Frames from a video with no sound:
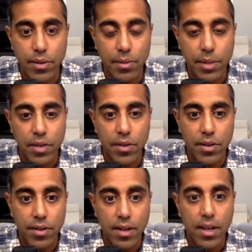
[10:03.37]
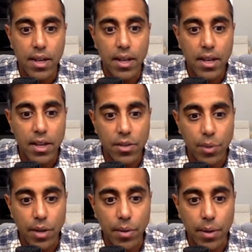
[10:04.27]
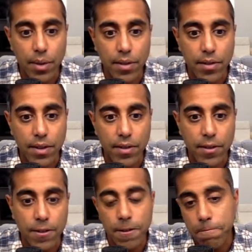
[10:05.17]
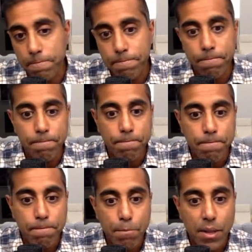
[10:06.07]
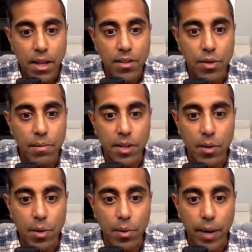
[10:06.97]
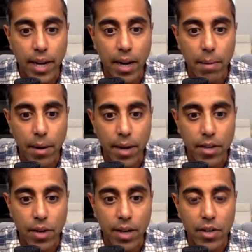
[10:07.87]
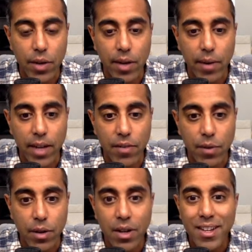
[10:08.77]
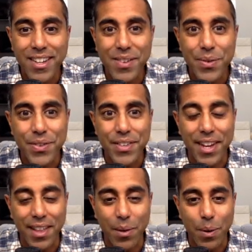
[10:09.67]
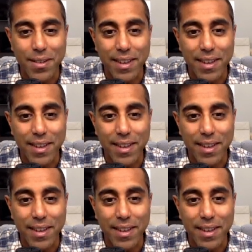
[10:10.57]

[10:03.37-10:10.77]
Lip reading: some injuries as well throughout the season. So that's what I'm dealing with right now. I'm probably going to try to trade Rashford. We'll see how that works